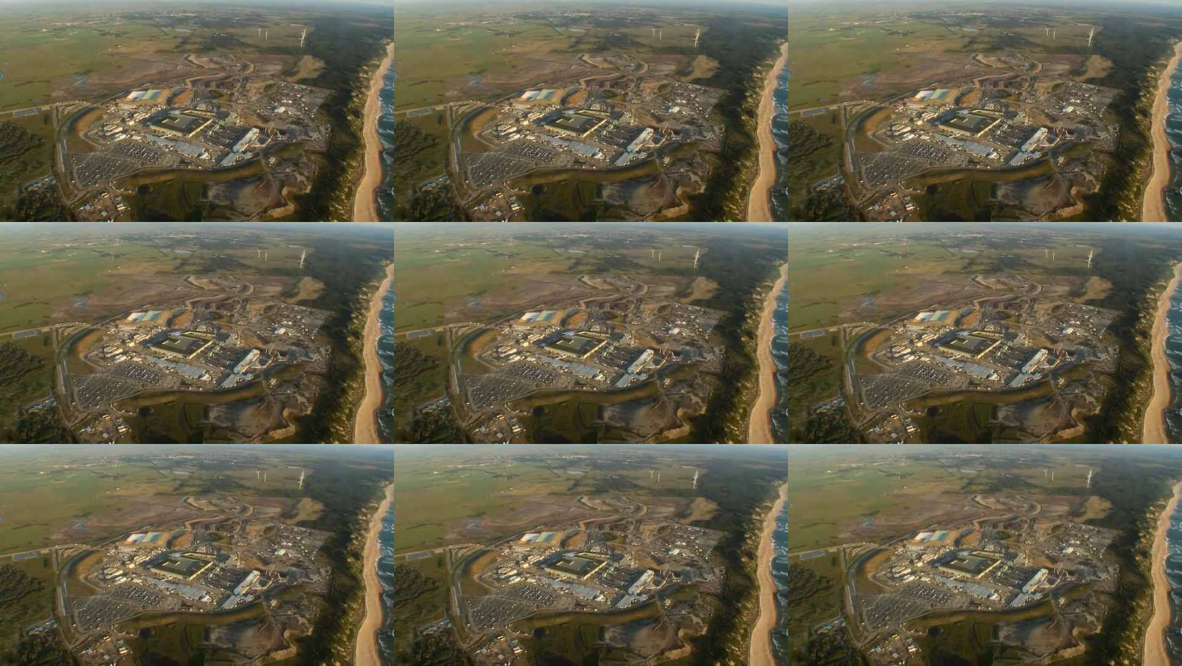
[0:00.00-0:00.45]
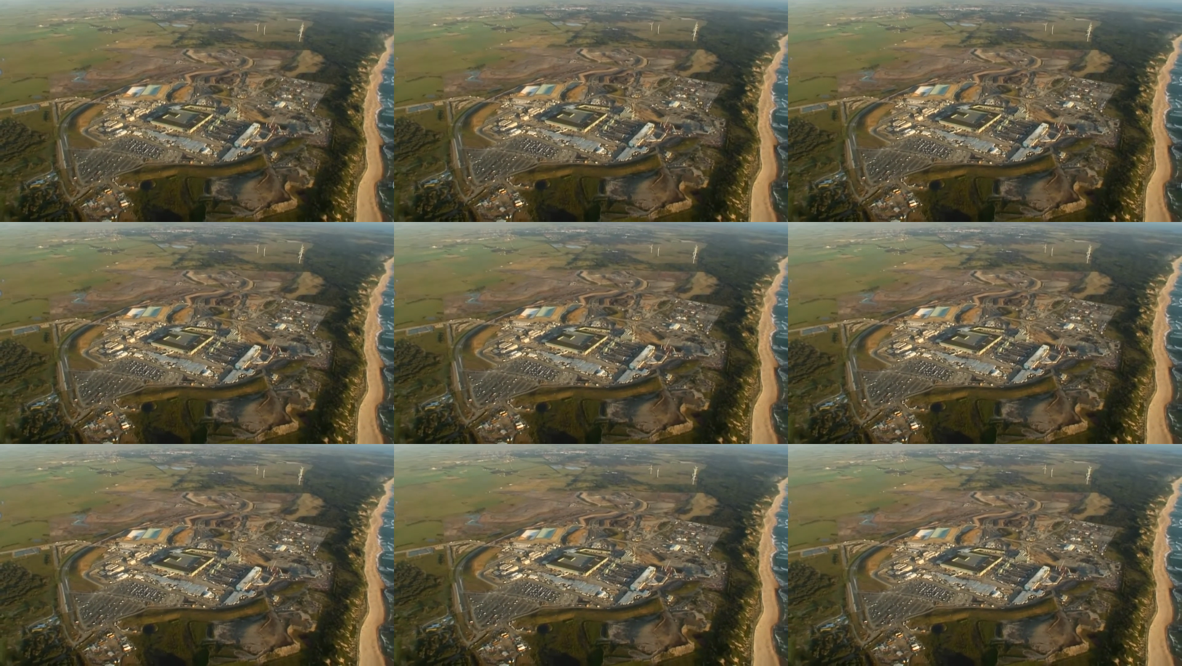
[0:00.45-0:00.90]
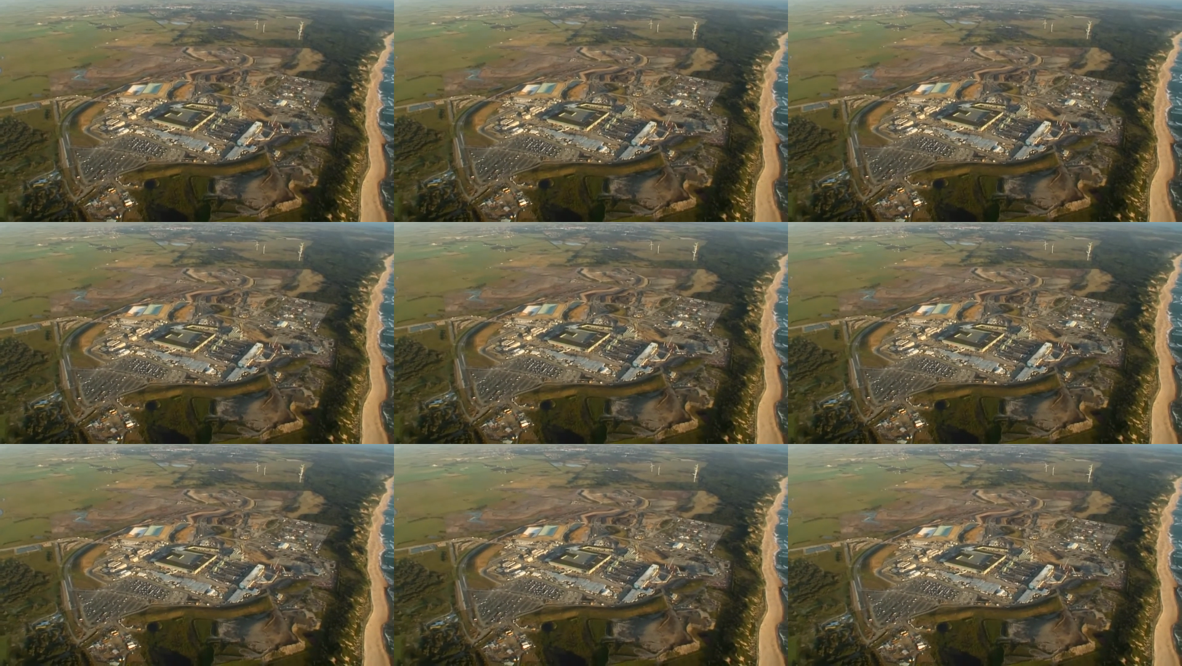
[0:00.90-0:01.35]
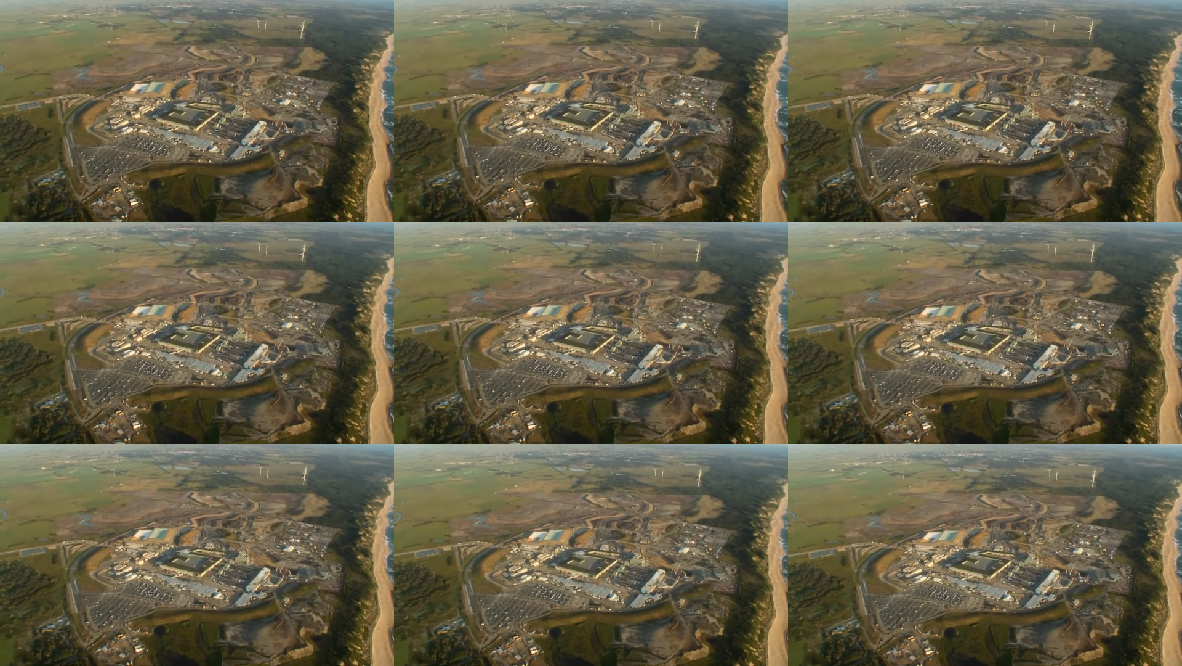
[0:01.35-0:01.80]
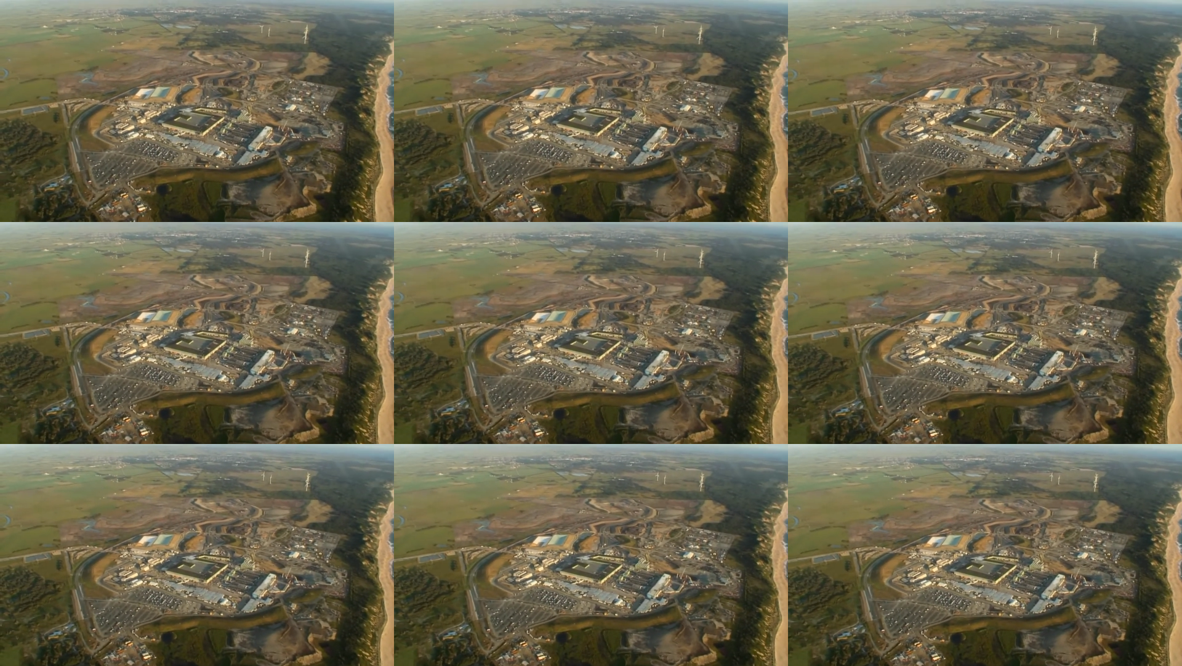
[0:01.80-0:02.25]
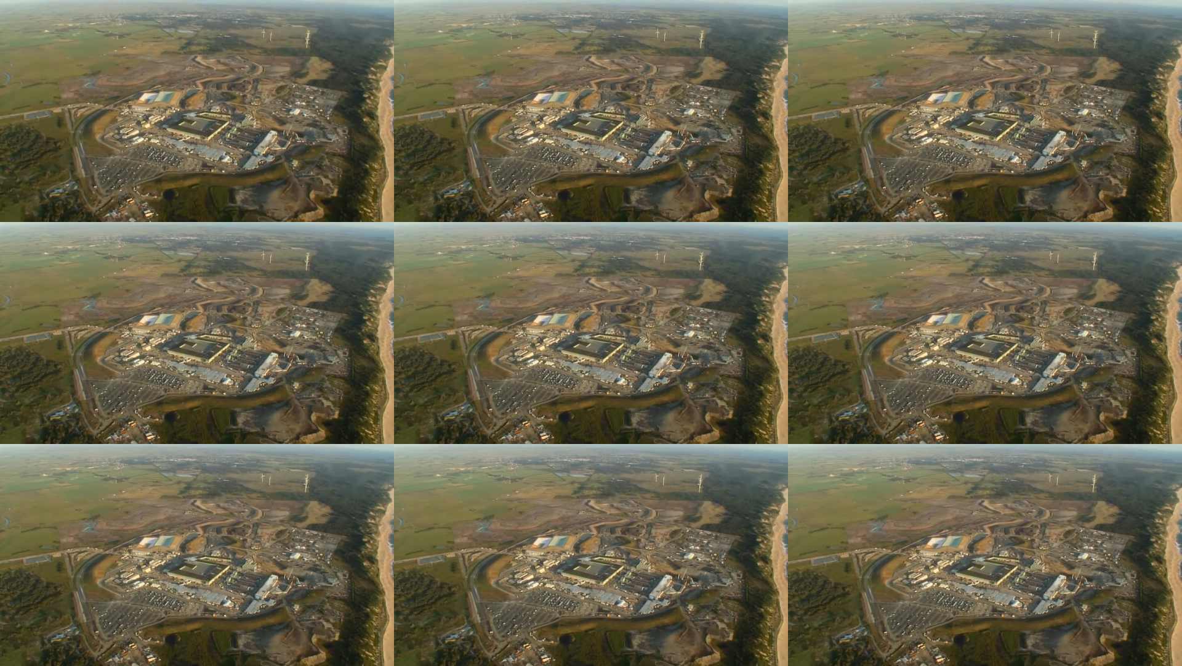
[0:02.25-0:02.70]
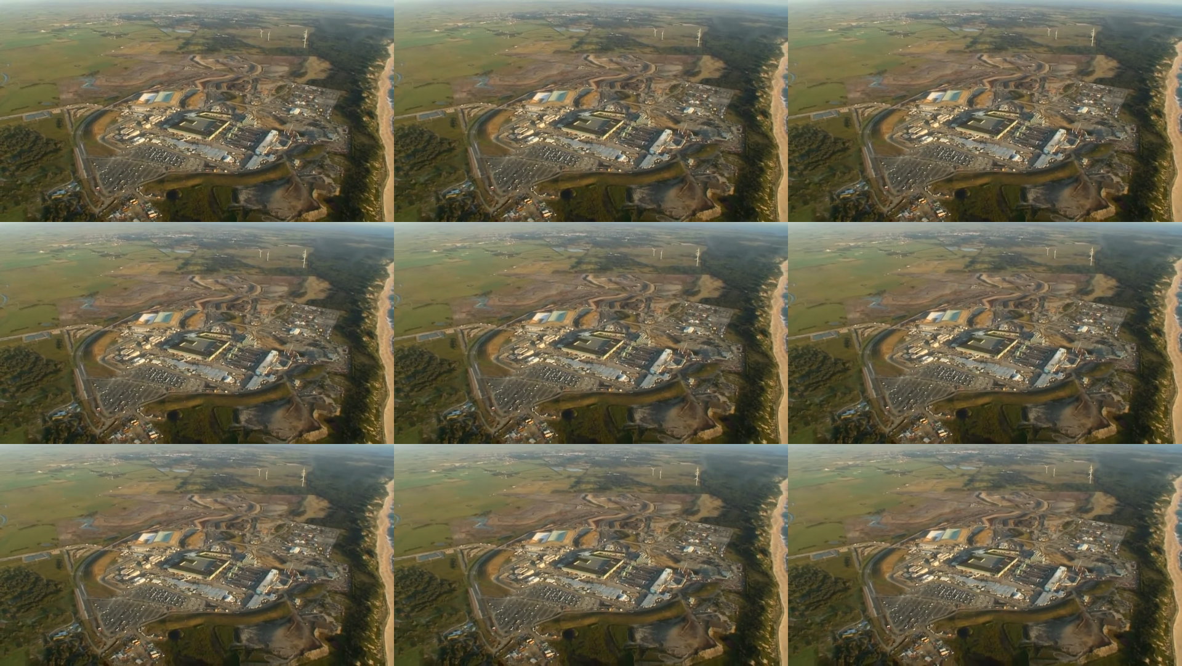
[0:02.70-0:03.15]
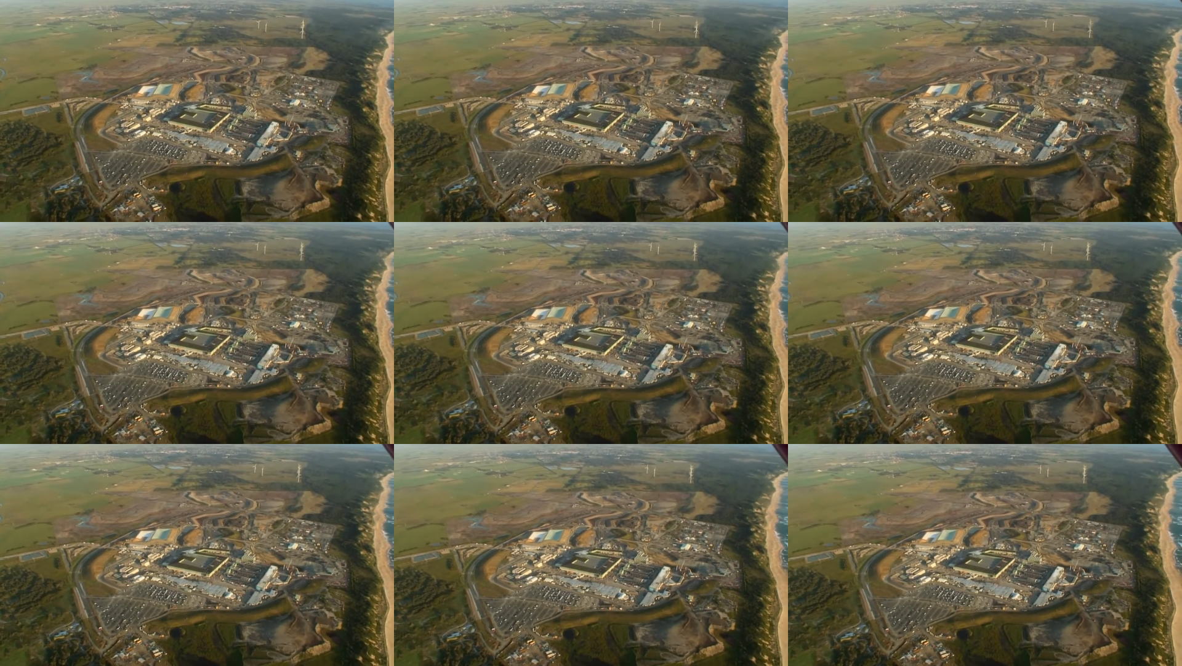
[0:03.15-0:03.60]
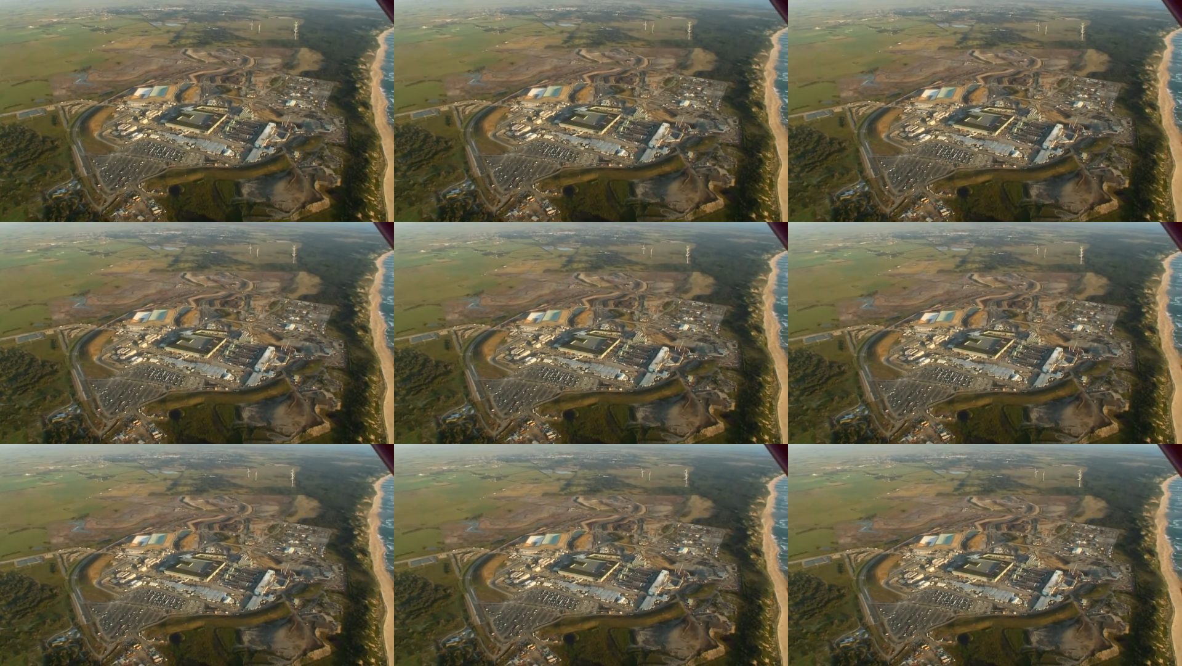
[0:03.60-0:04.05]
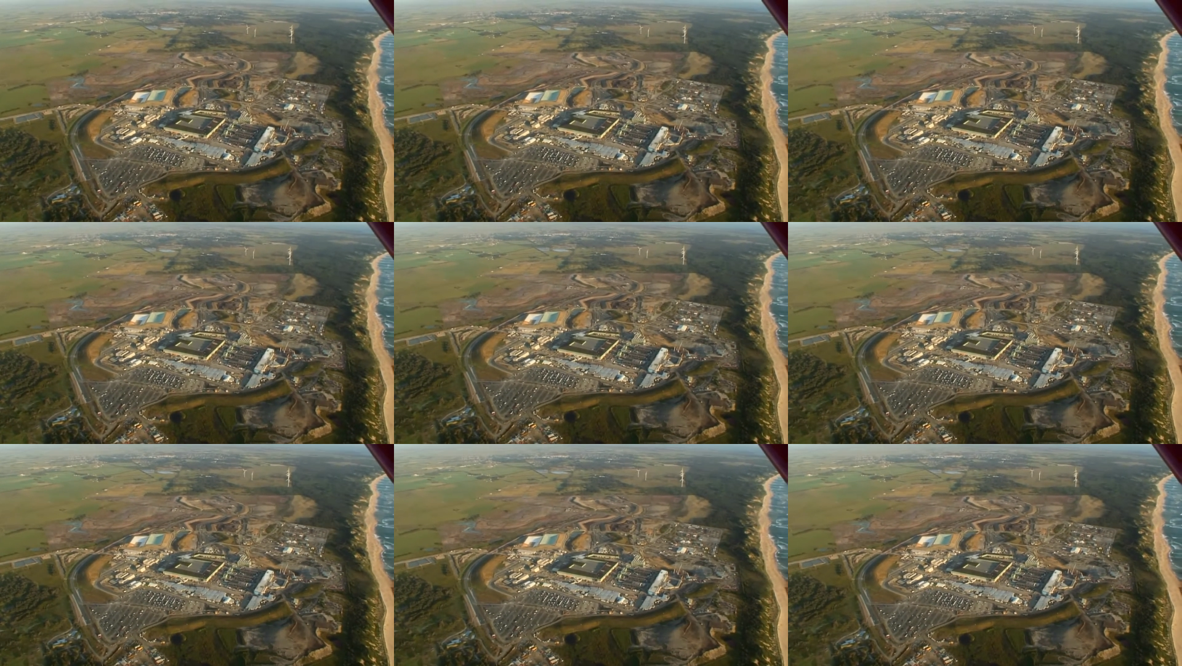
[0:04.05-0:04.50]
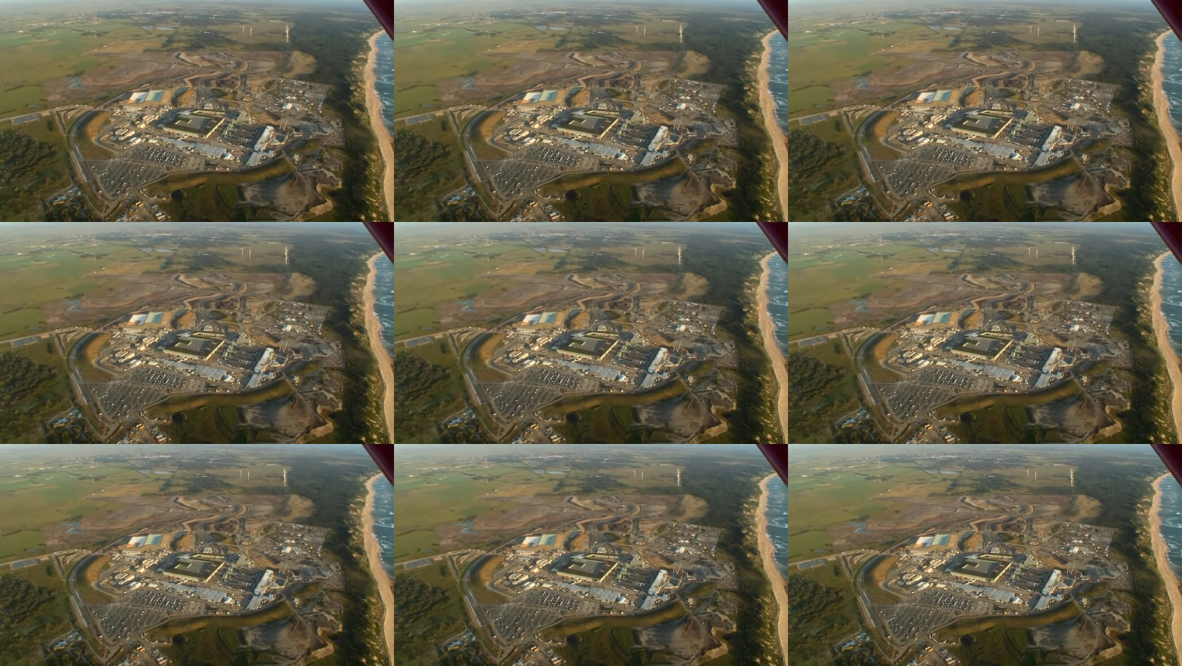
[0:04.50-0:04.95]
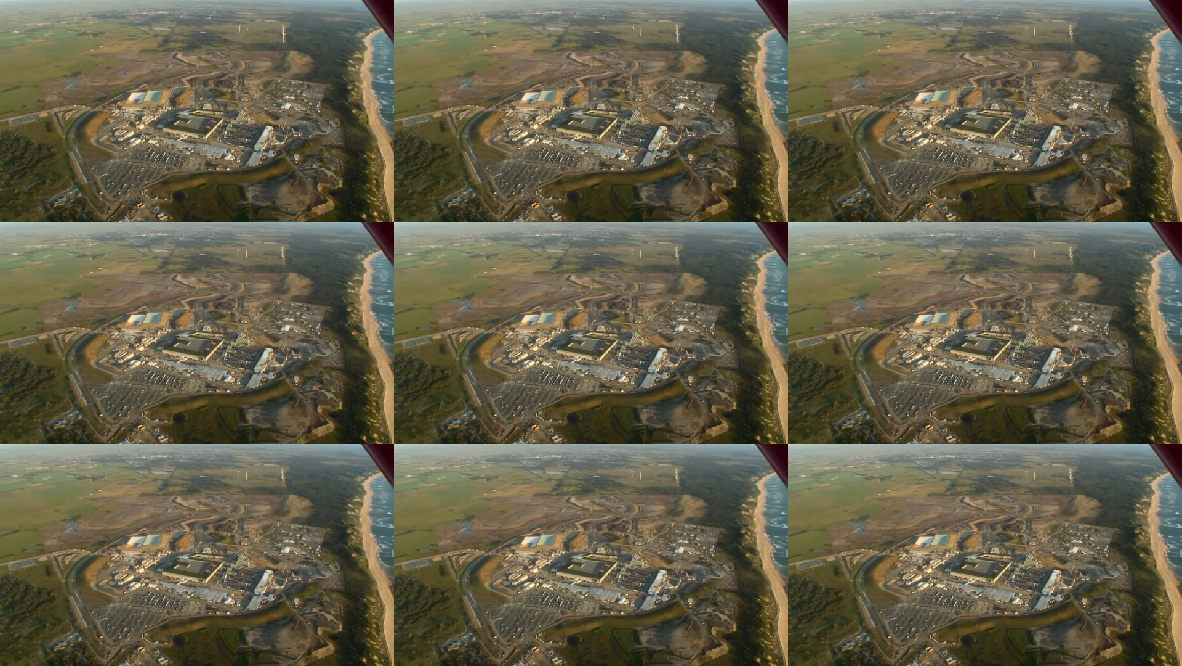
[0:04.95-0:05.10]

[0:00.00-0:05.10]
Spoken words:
[unreadable: no face in view]